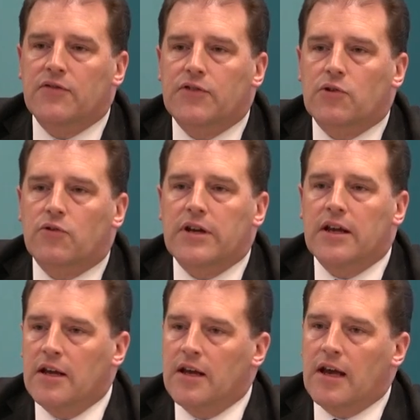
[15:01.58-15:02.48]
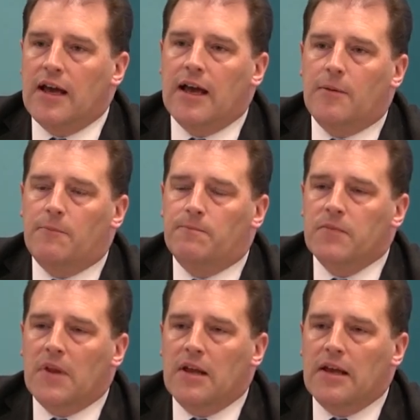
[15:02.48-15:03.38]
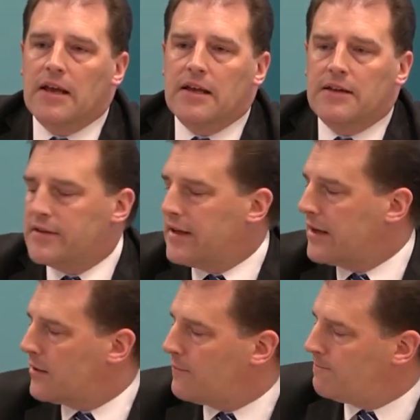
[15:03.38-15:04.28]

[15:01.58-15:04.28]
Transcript: story in the data.